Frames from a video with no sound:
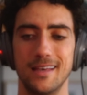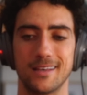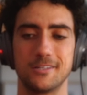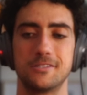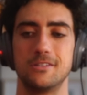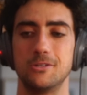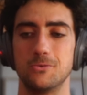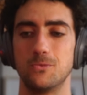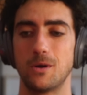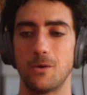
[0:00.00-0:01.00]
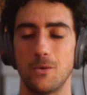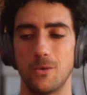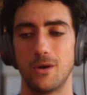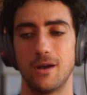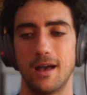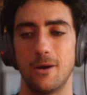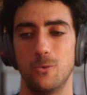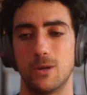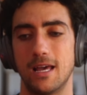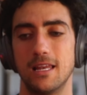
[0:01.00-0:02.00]
Because
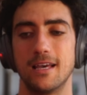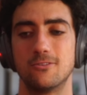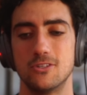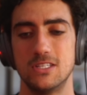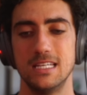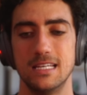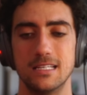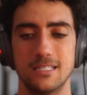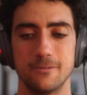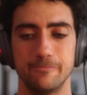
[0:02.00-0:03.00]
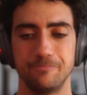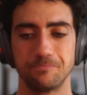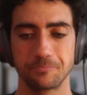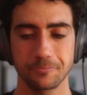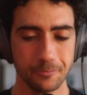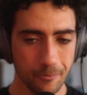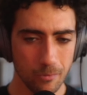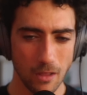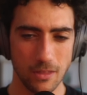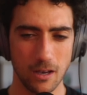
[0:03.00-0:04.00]
what I like to see is
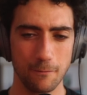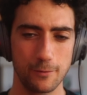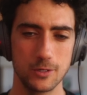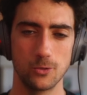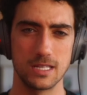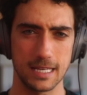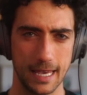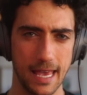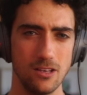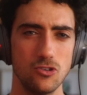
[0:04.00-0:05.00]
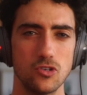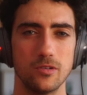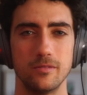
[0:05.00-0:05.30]
the comfort zone as a cage.